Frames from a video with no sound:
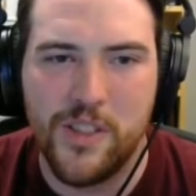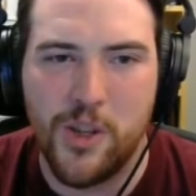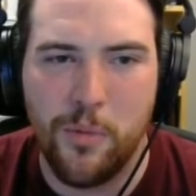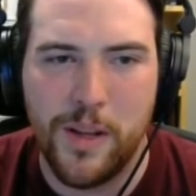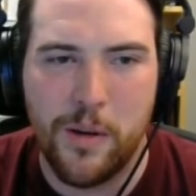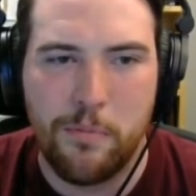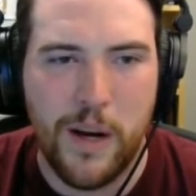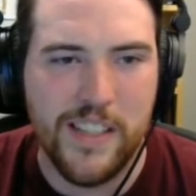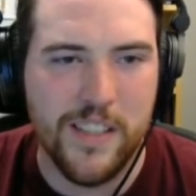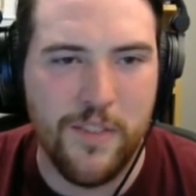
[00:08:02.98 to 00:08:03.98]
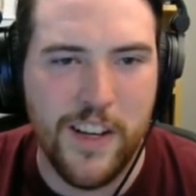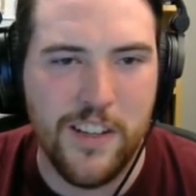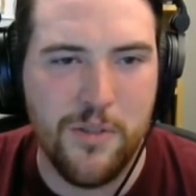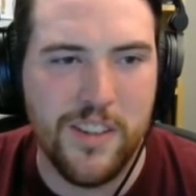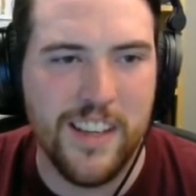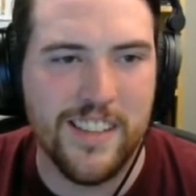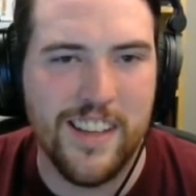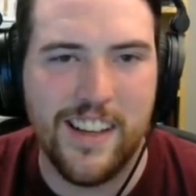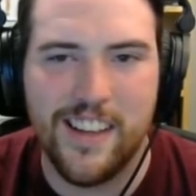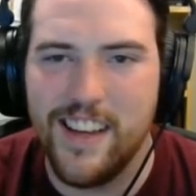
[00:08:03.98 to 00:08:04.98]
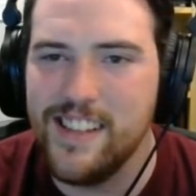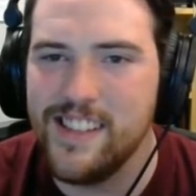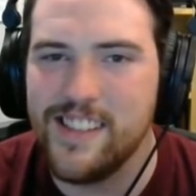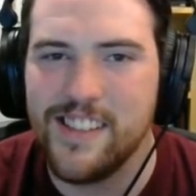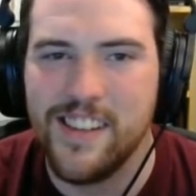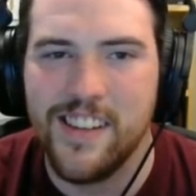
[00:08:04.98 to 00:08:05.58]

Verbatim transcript: show me their butts if I do things like this?